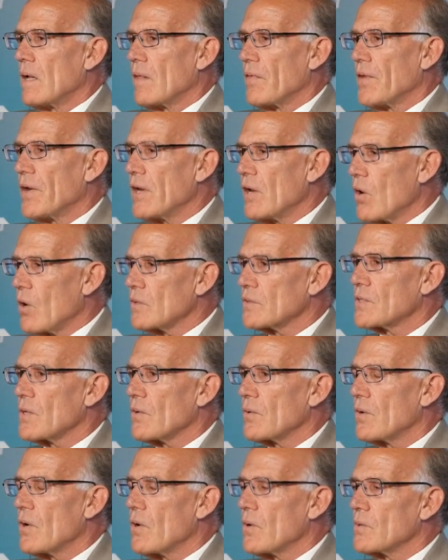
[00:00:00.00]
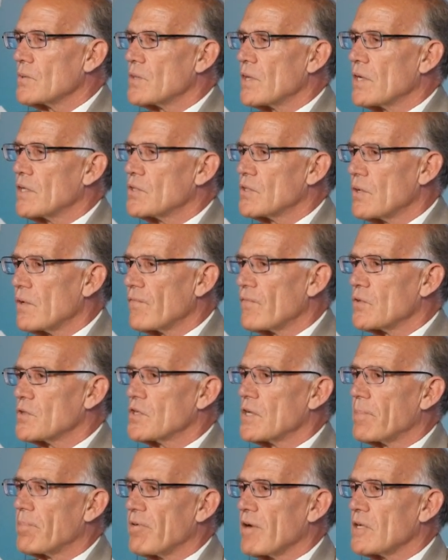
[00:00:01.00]
then he also knows that his
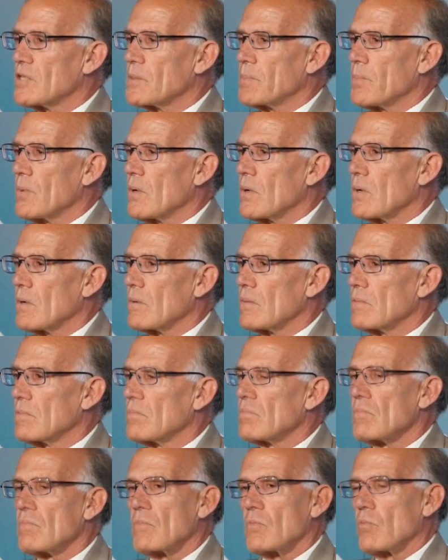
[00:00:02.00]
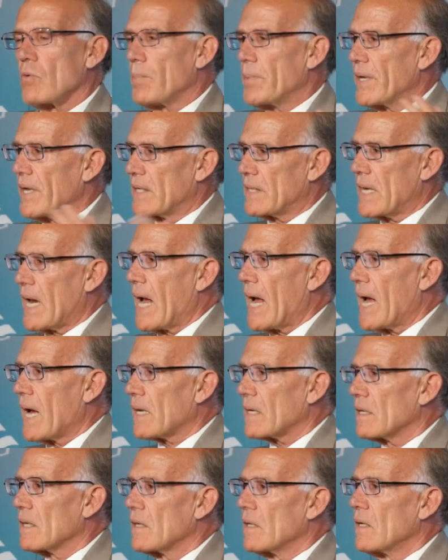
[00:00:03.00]
university press book will be
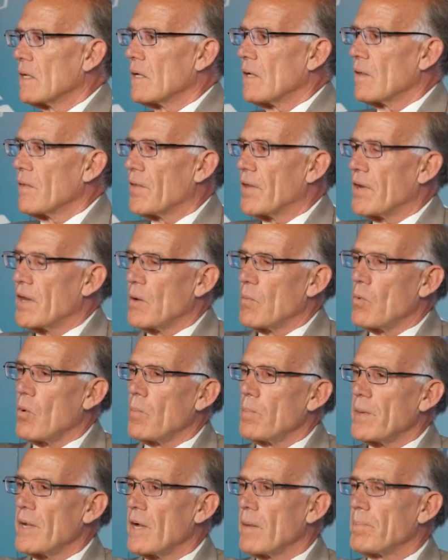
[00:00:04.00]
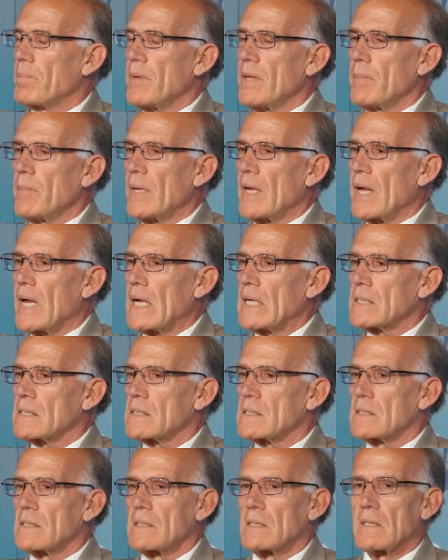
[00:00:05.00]
attacked that he won't be on
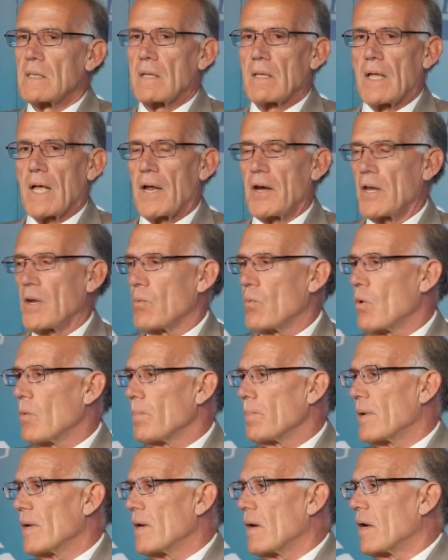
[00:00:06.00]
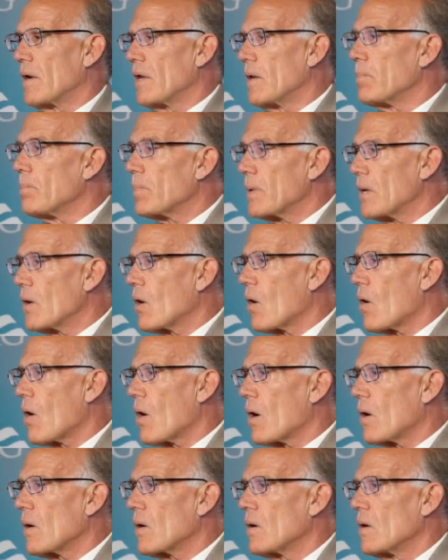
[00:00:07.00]
PBS, that he won't be on
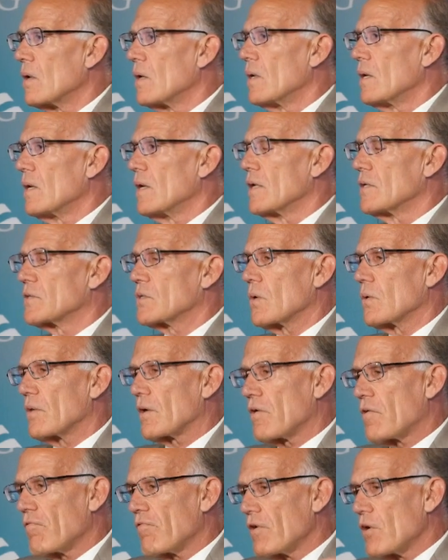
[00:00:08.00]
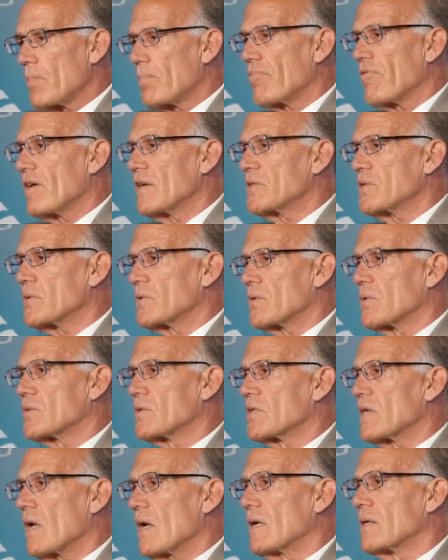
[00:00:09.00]
NPR. And so the career pressures are
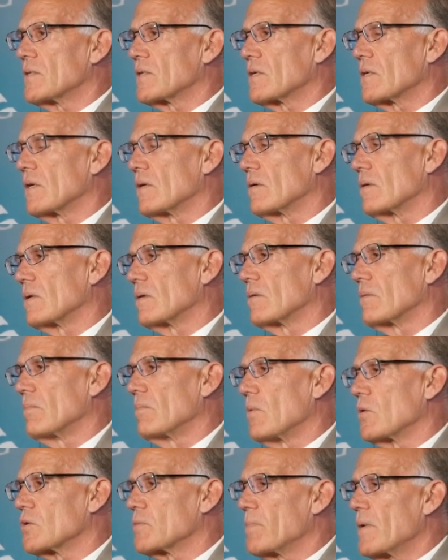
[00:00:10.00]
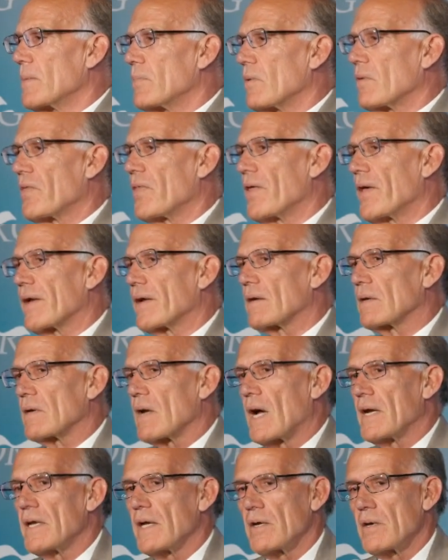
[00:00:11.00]
such that most people think,
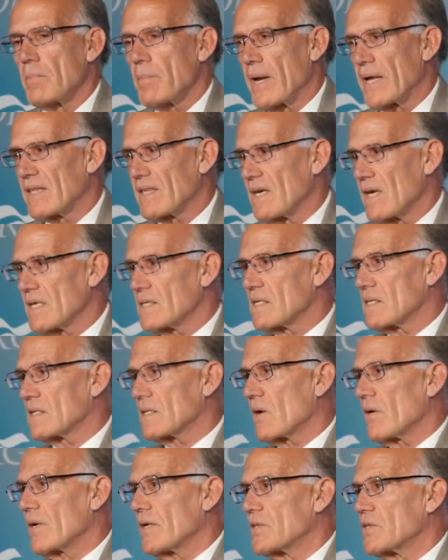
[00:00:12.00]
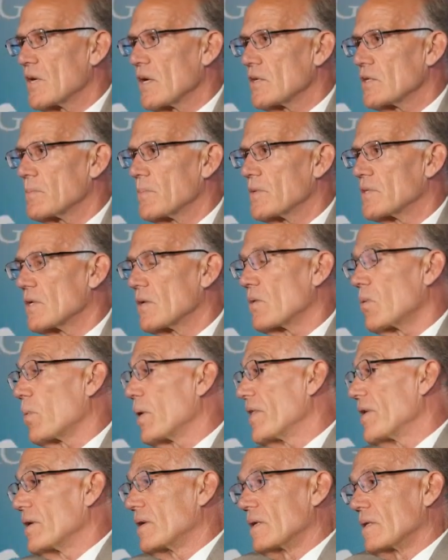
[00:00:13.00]
I need to make the necessary adjustments. And the
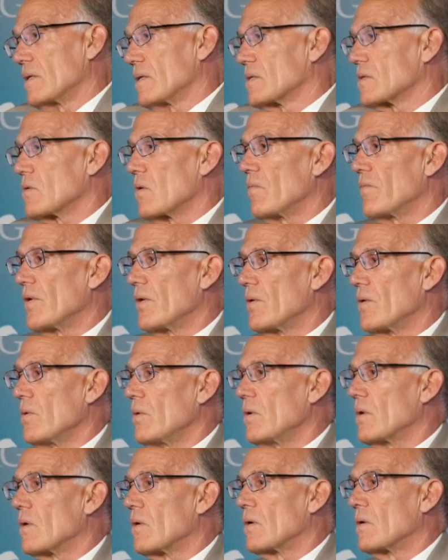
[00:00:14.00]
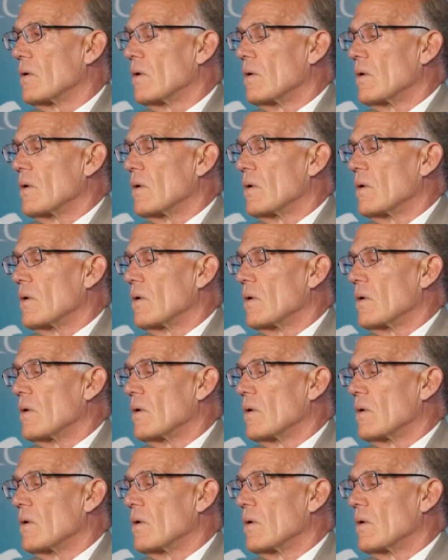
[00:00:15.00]
way they did the Soviet Union